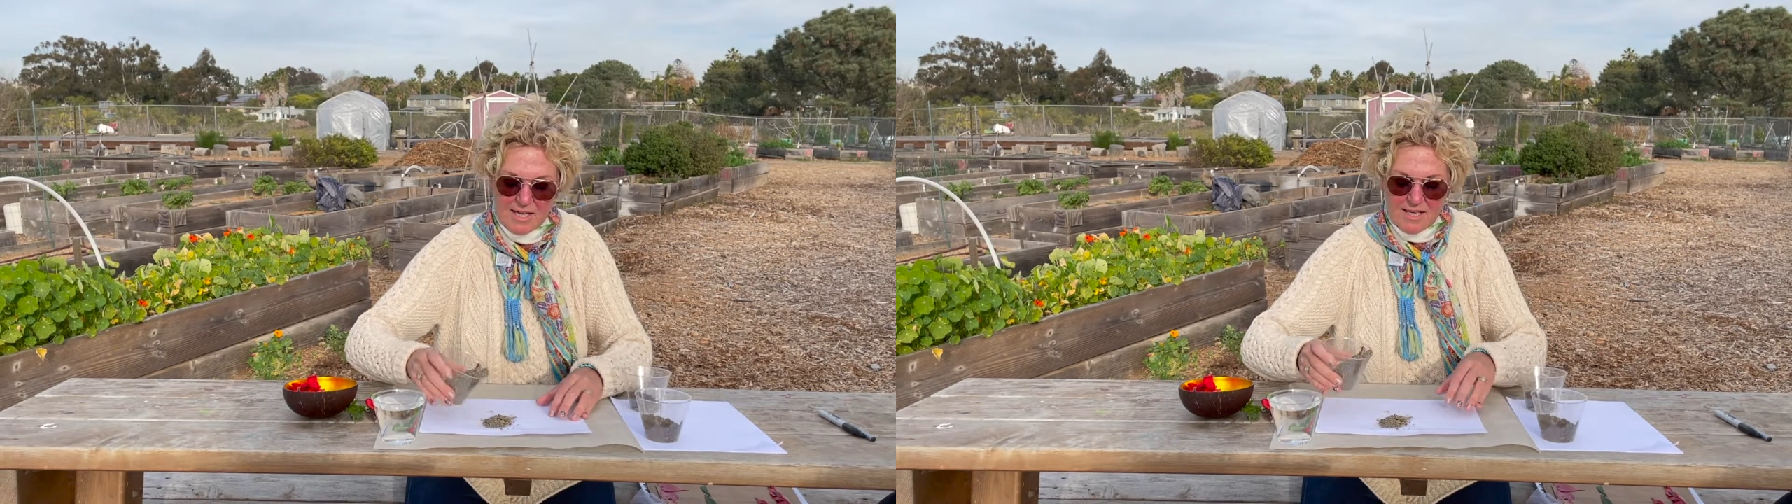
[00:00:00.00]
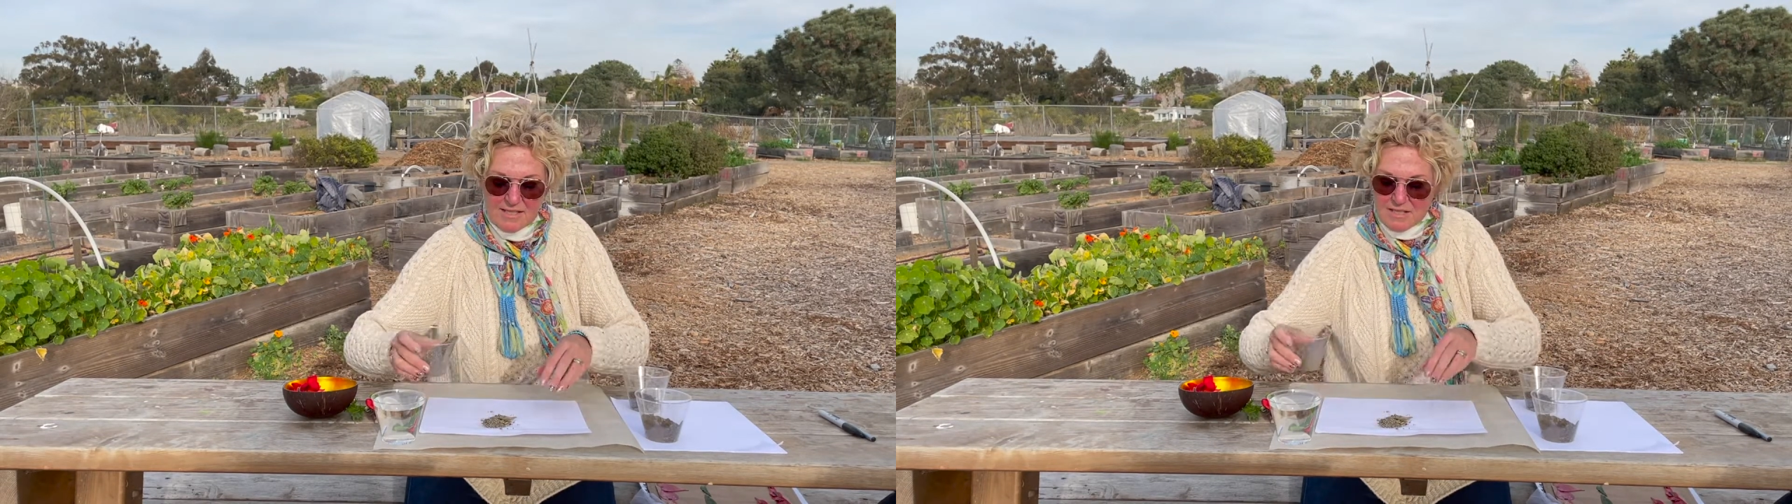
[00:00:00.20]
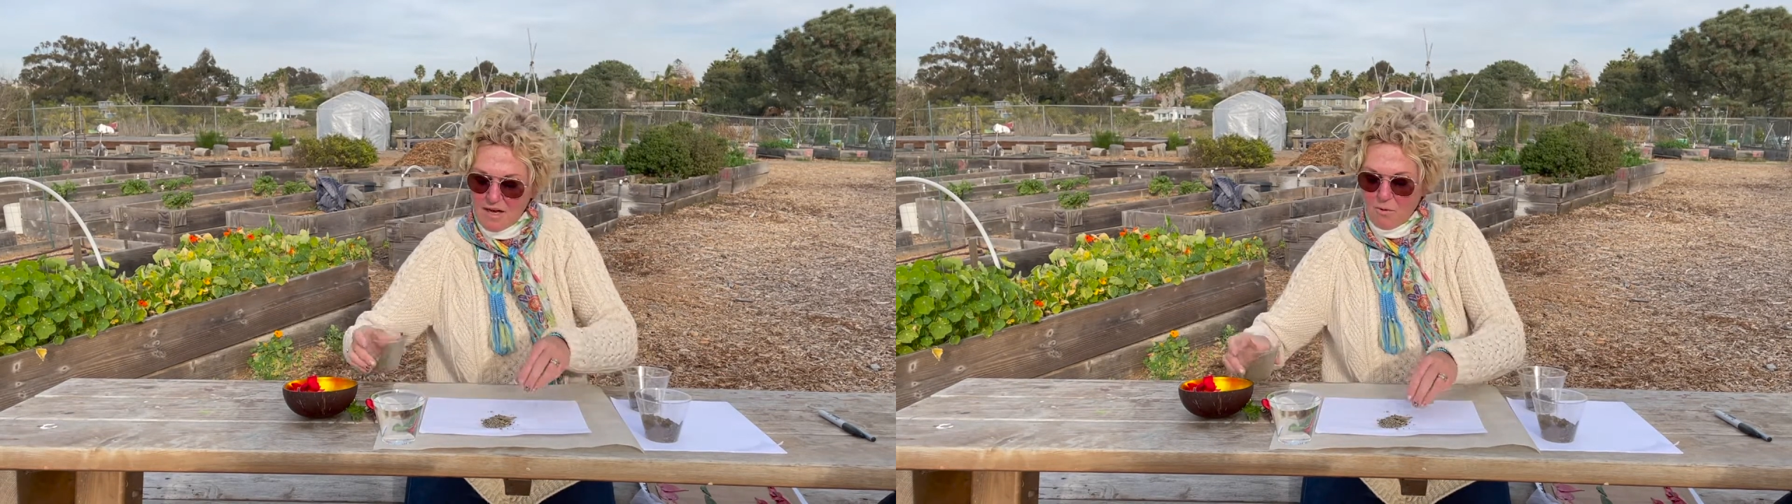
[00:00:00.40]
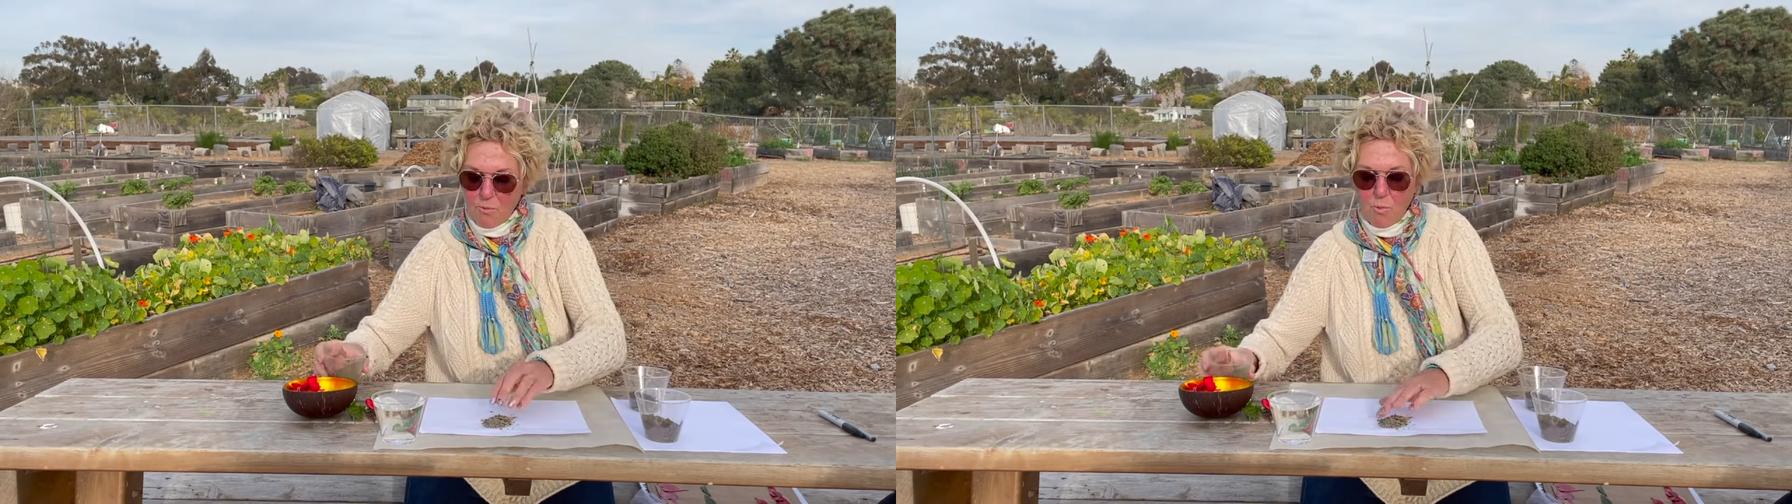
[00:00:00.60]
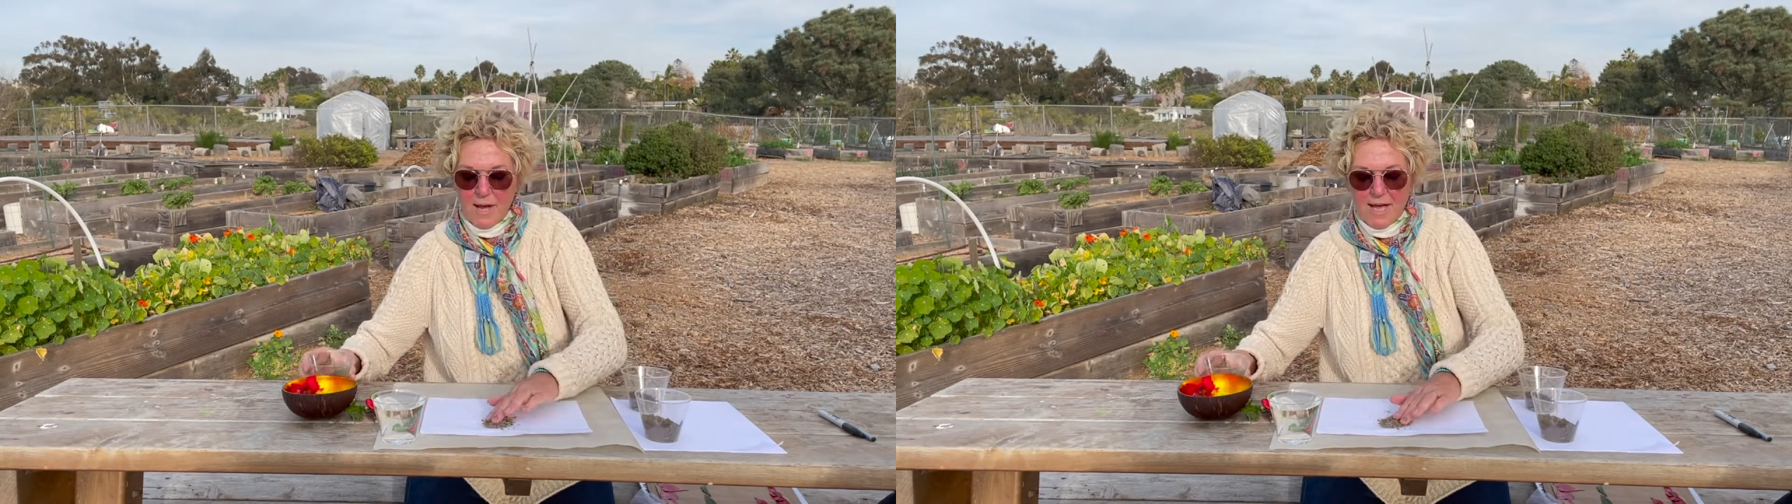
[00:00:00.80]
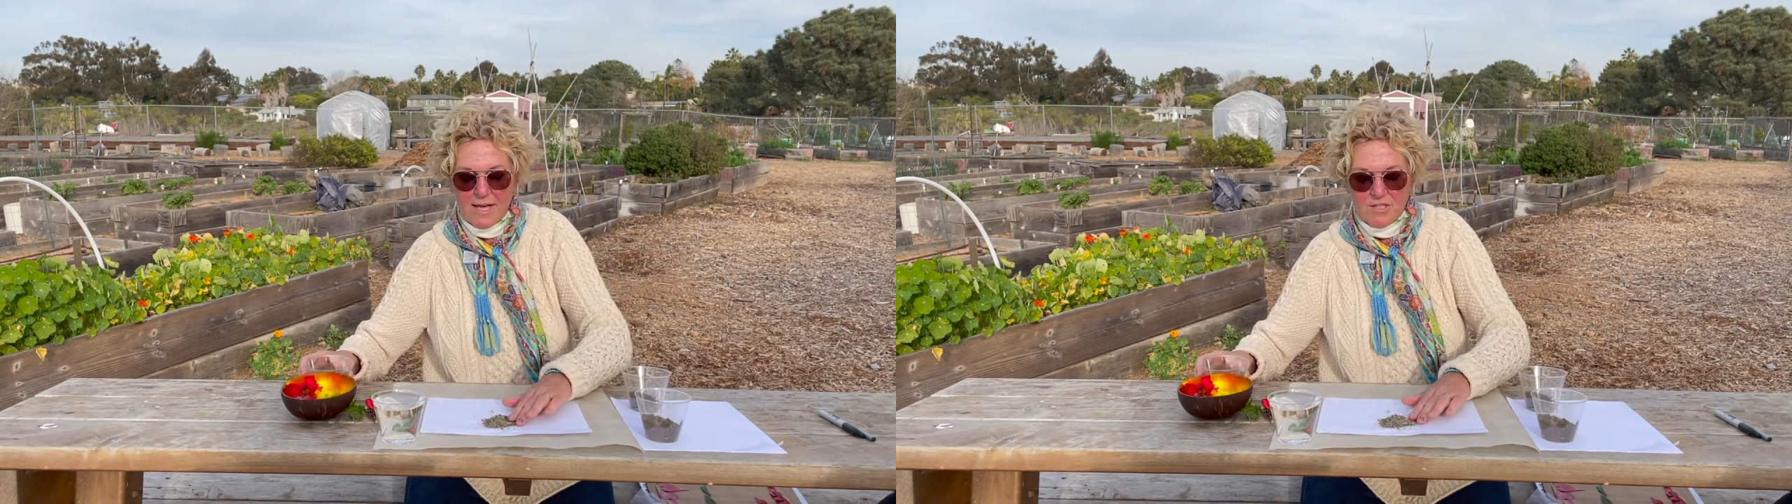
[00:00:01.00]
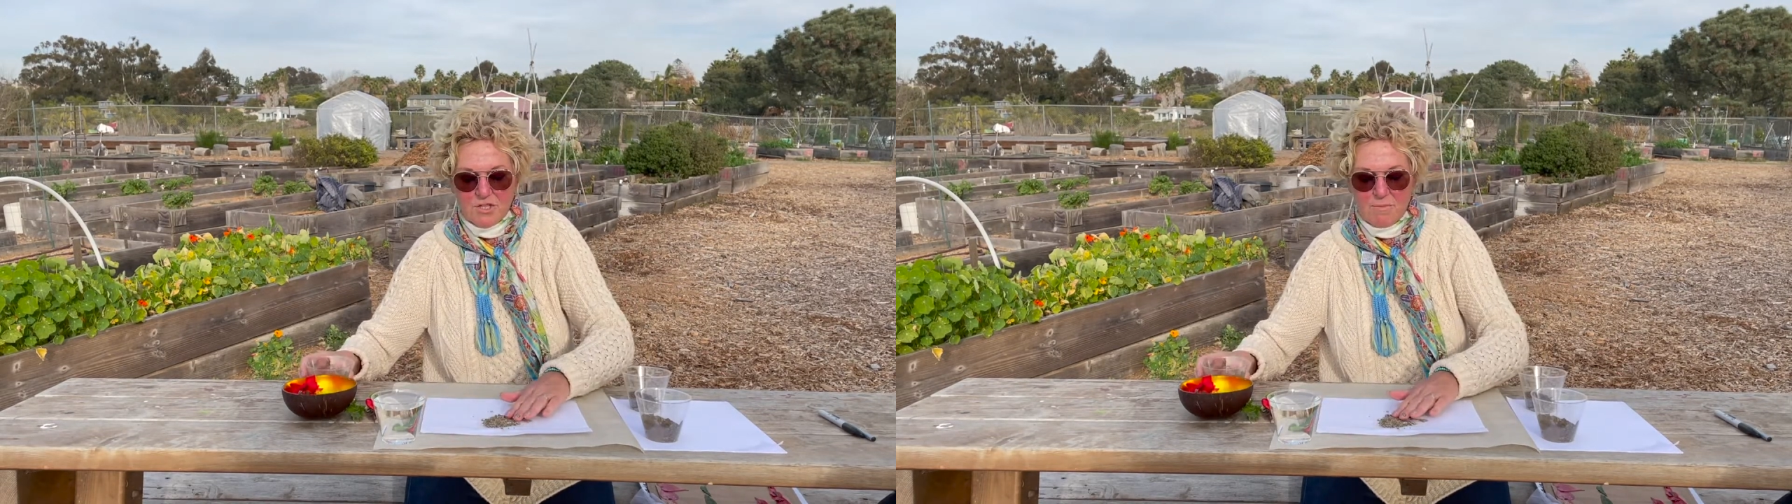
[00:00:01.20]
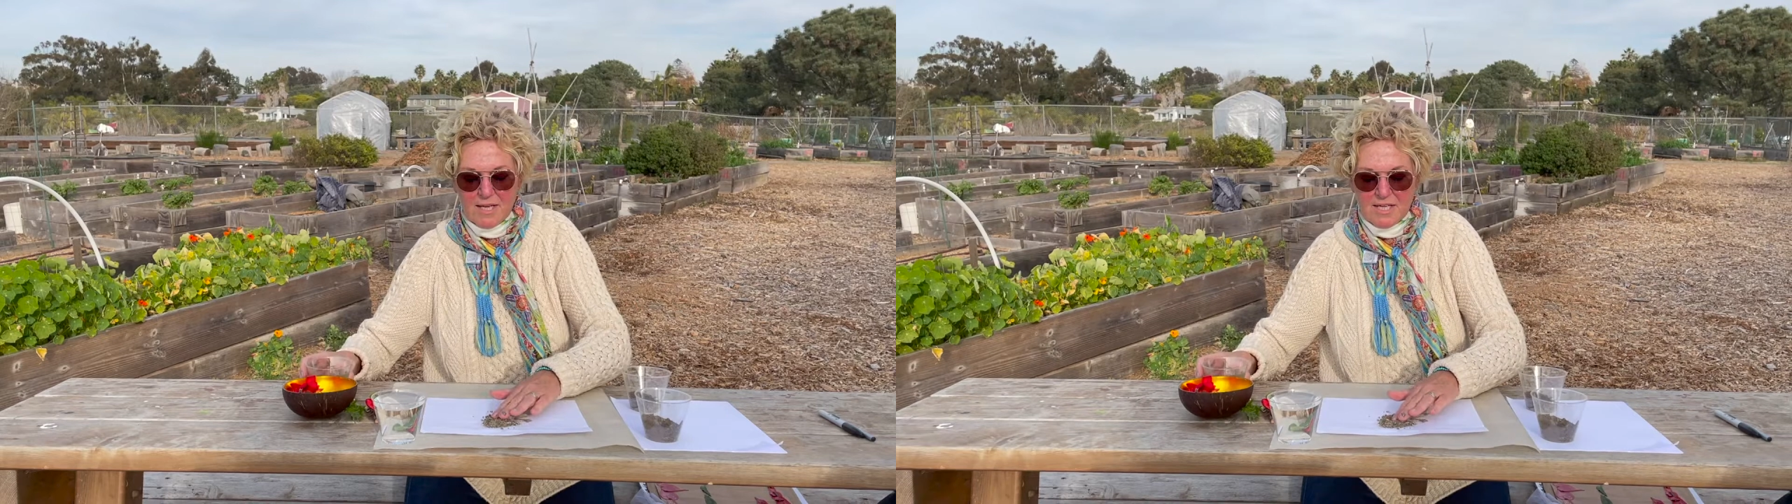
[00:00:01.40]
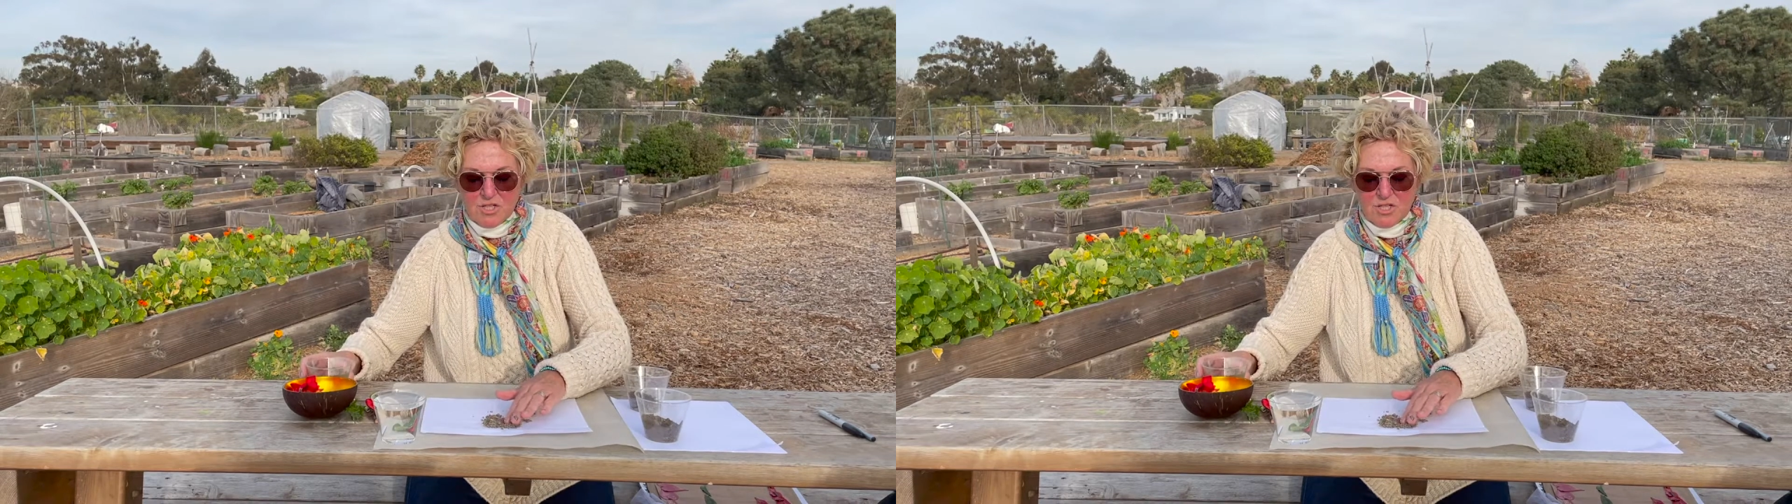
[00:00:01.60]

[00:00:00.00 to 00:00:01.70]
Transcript: it's got way too many